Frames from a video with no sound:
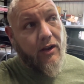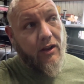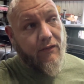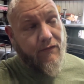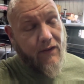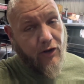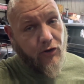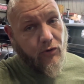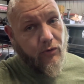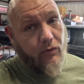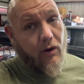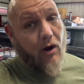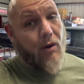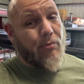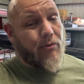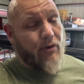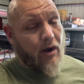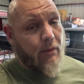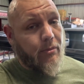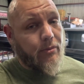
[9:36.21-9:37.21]
If I do, I'll
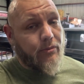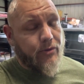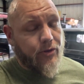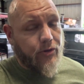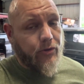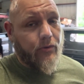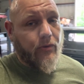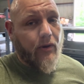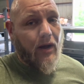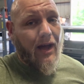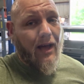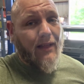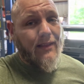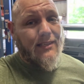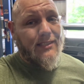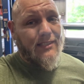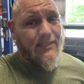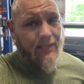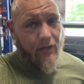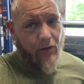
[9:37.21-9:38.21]
probably do a Holley
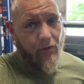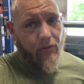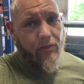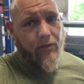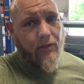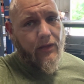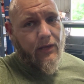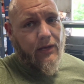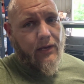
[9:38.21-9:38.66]
Stealth.